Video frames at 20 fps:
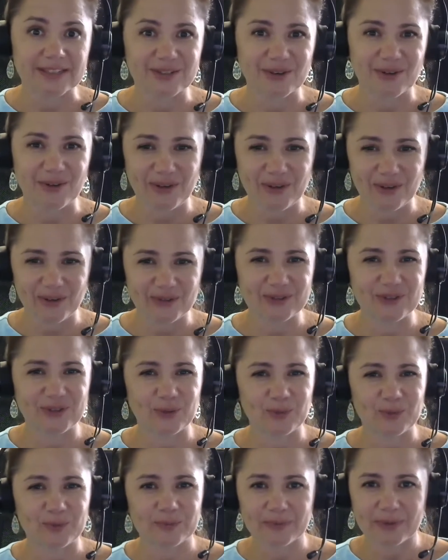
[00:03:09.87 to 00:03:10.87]
So you used
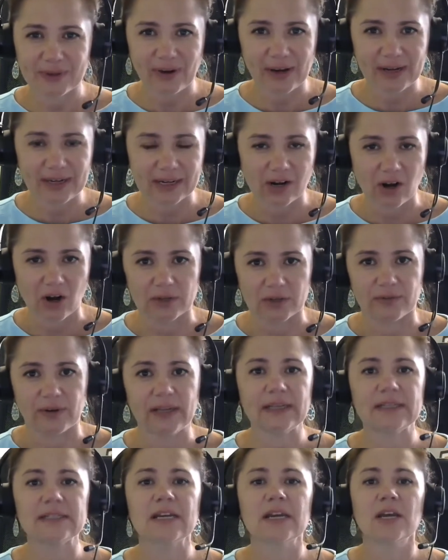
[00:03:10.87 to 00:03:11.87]
your credit card,
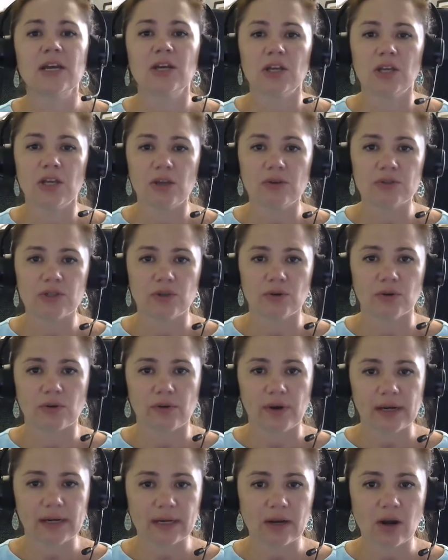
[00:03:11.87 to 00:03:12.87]
right? You used your
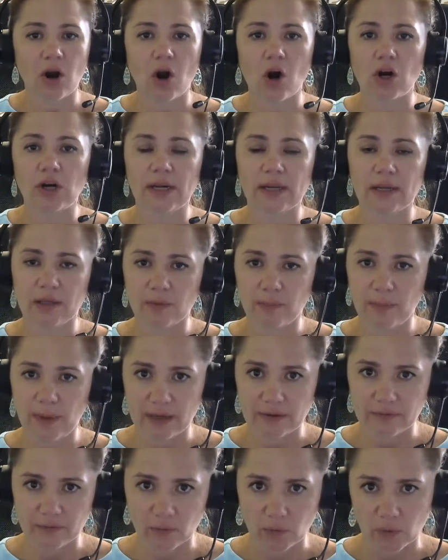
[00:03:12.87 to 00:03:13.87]
credit card, you
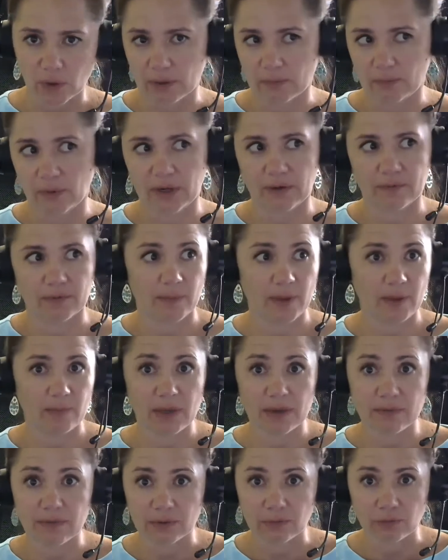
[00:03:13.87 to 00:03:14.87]
paid for whatever, maybe
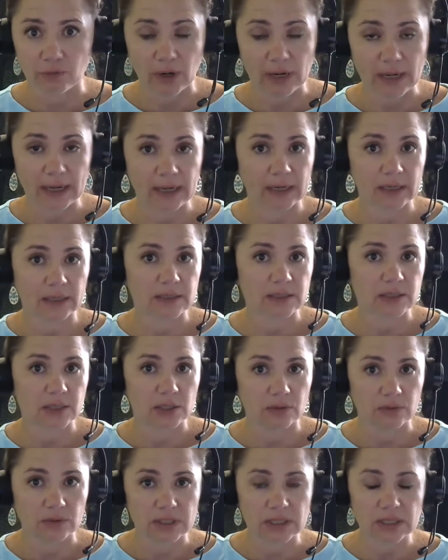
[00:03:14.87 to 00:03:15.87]
even rent,
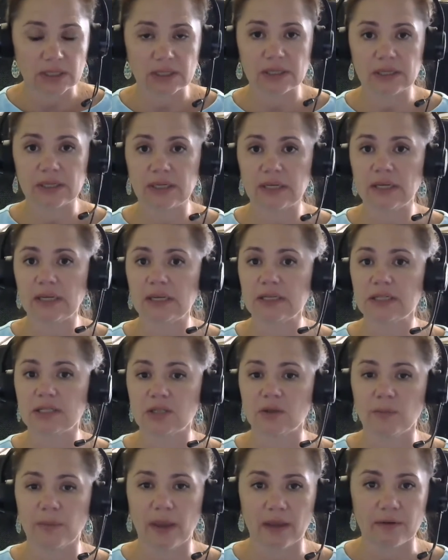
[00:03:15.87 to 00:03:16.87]
utilities,
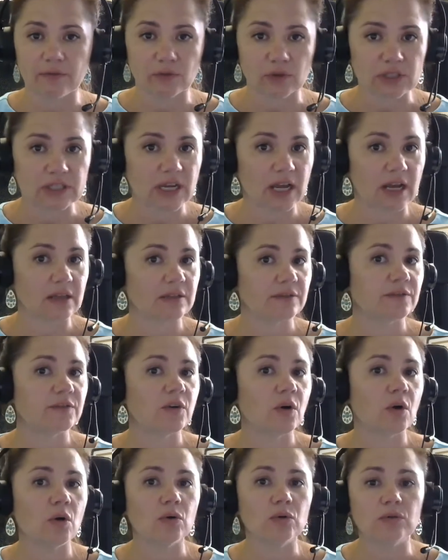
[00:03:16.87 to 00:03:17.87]
you paid for
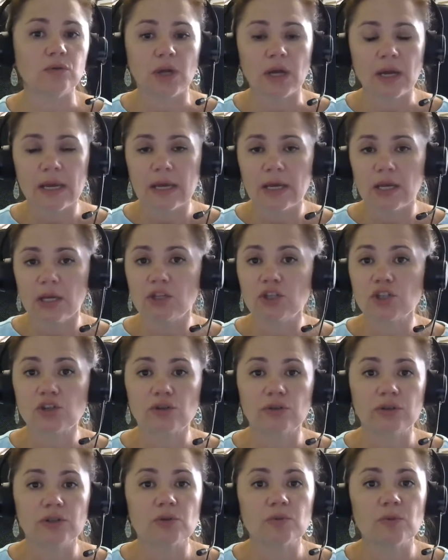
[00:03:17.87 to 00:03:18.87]
telephone,
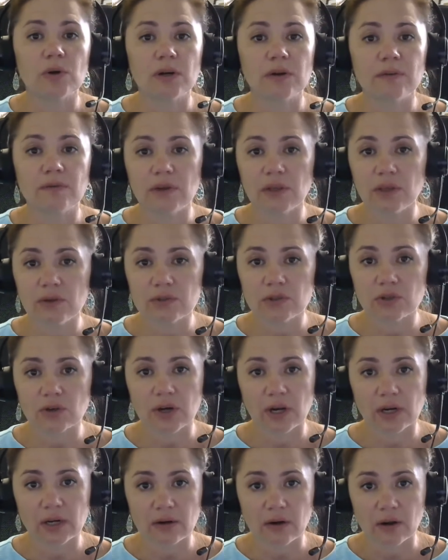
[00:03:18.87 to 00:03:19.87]
insurance, whatever you use your
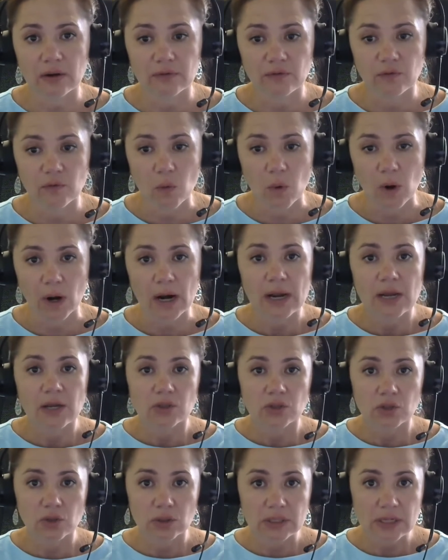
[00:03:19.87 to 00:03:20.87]
credit card for.
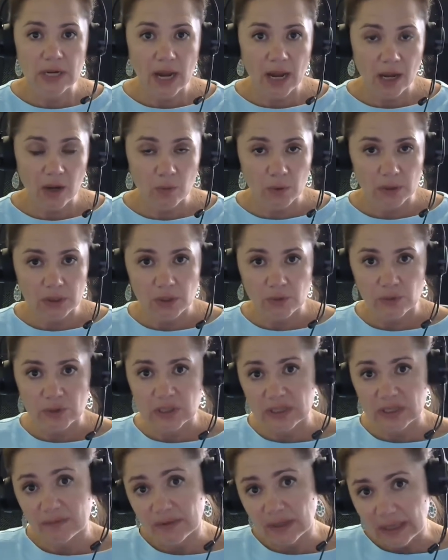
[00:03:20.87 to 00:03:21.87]
So now when you
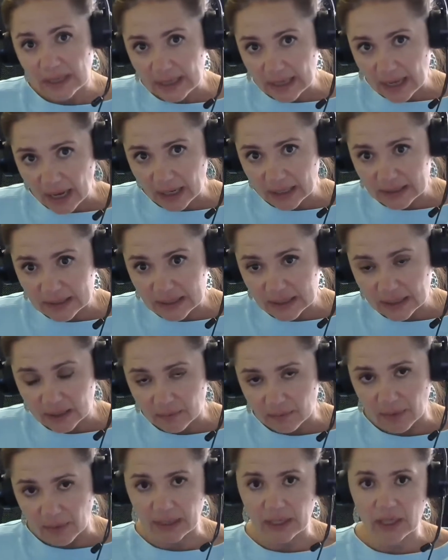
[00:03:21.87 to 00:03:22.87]
receive the EIDL
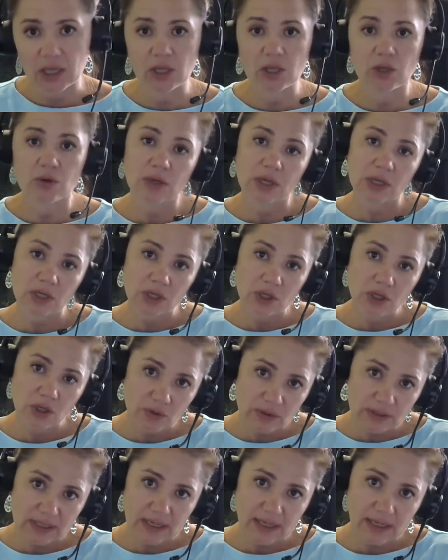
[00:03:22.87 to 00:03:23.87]
money, you can
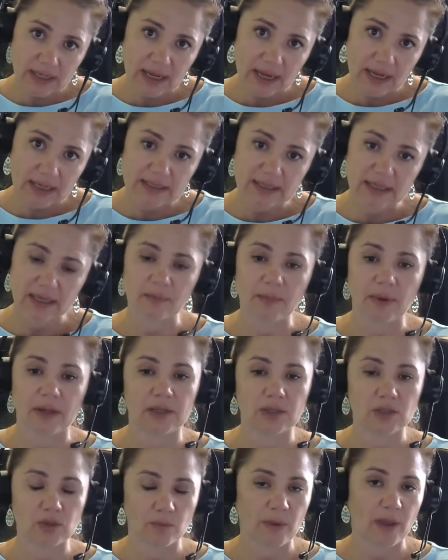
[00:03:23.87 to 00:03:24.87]
use that EIDL
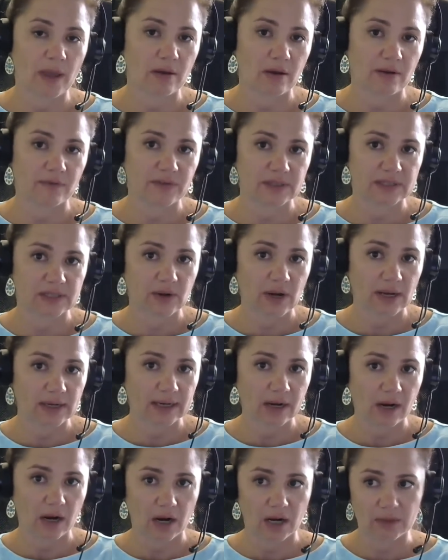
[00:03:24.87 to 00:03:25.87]
money to pay off this
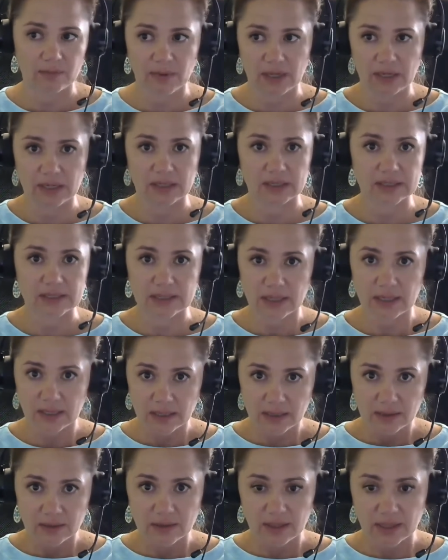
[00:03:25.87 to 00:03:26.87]
credit card, because
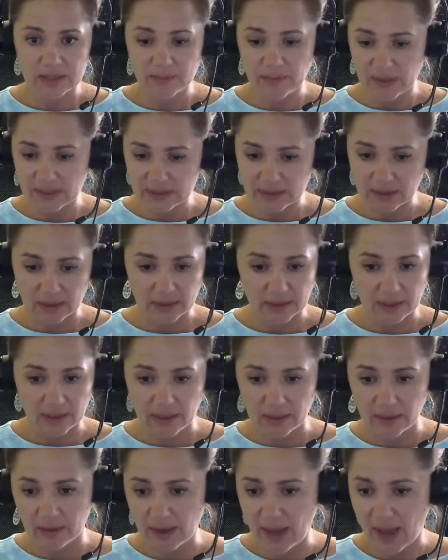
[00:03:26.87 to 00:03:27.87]
that's
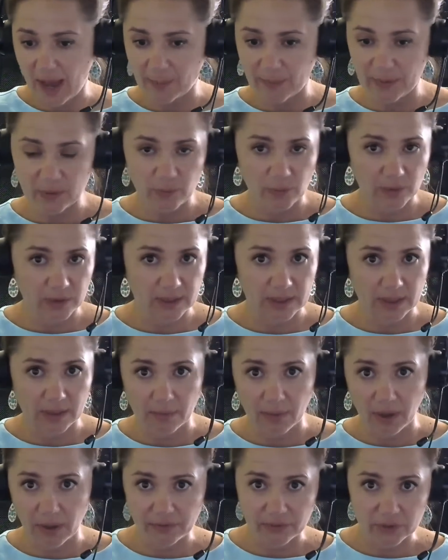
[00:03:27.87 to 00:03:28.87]
basically happened within a
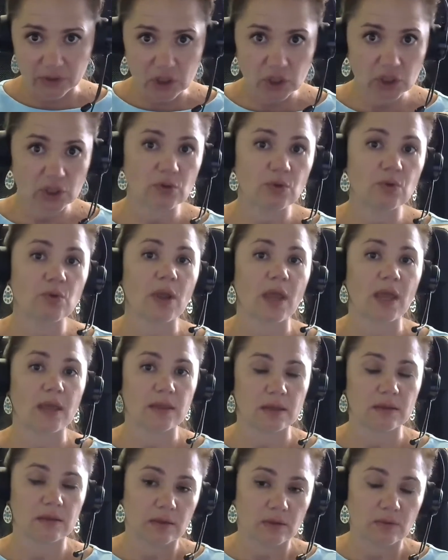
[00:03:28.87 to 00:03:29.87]
month or two, and
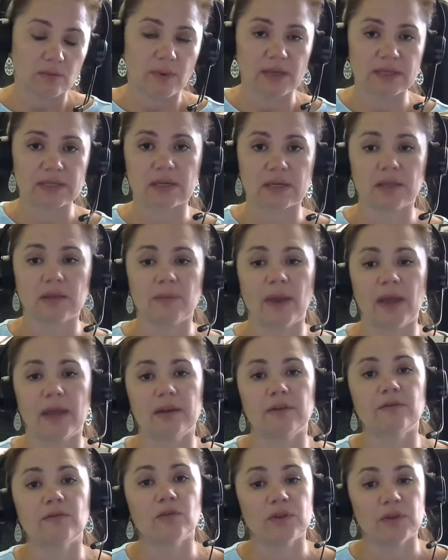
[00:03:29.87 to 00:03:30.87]
then you're basically
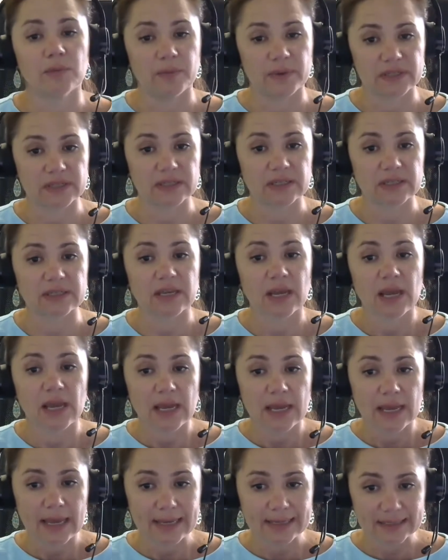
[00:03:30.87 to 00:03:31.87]
paying for the business
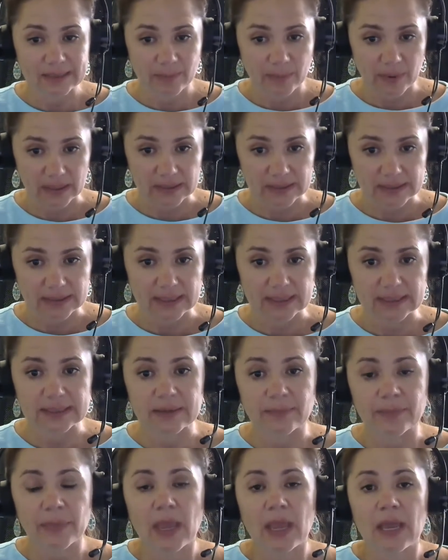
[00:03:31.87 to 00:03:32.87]
expenses.
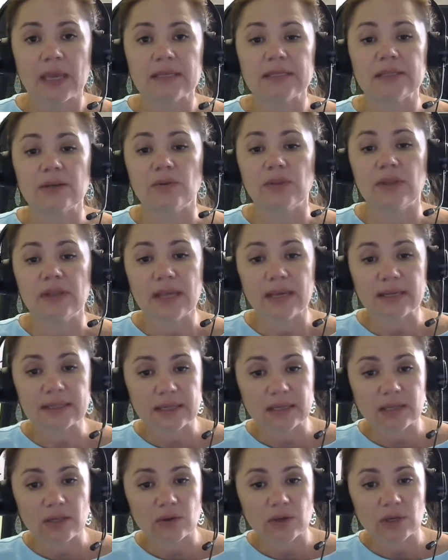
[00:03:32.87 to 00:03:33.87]
So the next
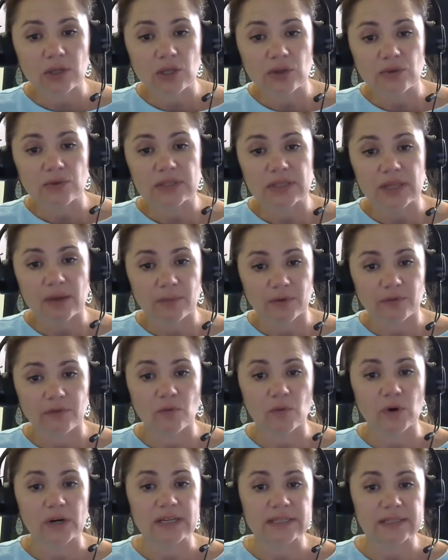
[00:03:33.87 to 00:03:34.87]
thing you can use, number
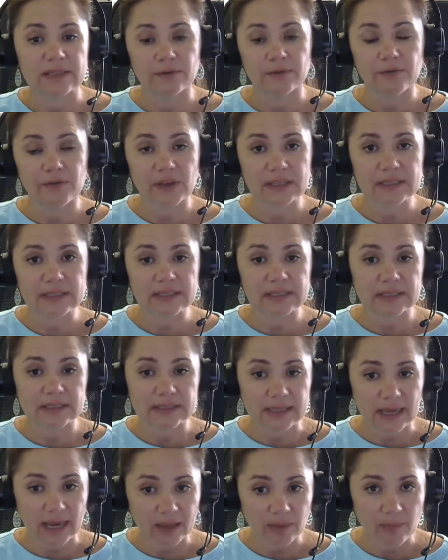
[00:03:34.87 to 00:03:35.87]
4, is the fixed
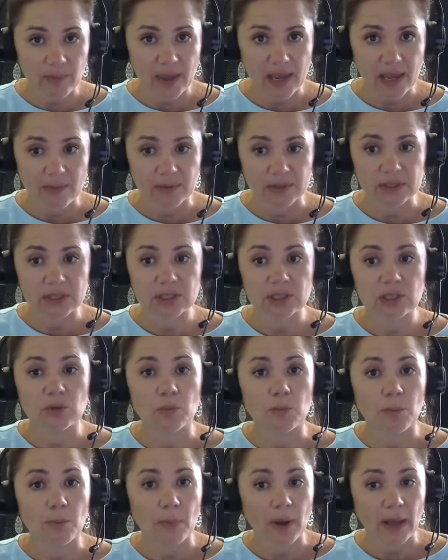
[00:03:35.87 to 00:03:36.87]
debt payments to
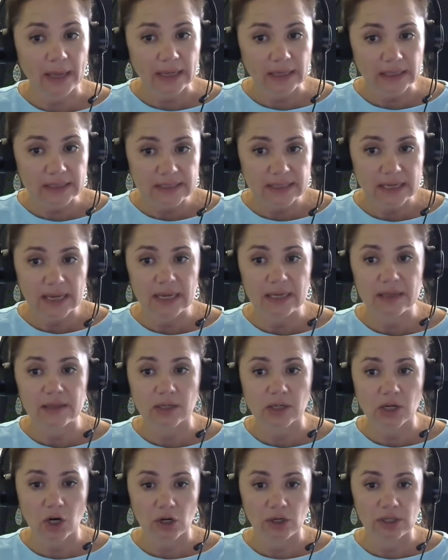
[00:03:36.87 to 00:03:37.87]
maintain the
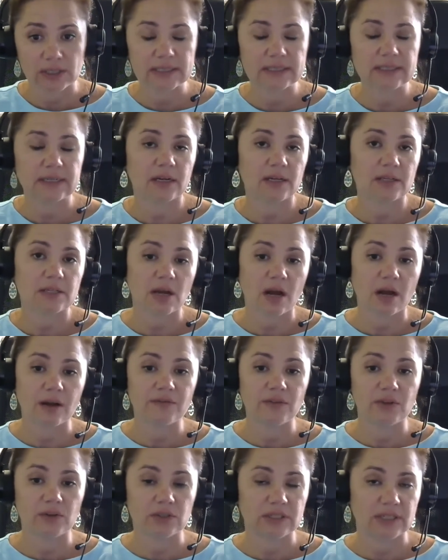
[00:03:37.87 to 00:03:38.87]
current status of
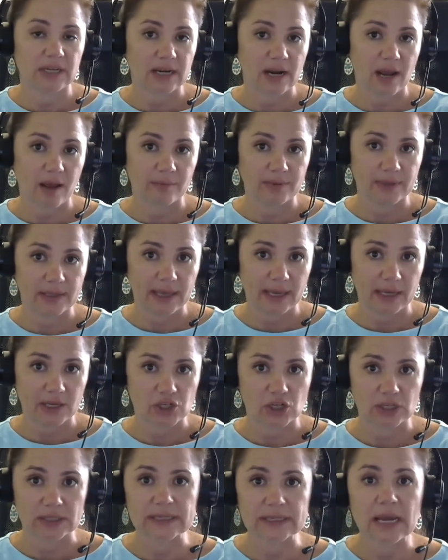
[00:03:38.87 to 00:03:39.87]
your debt
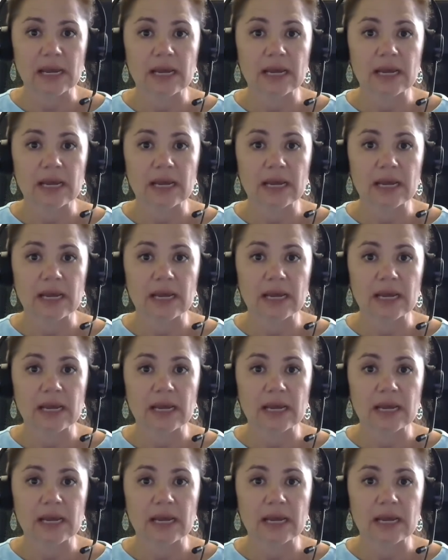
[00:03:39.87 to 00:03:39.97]
obligations.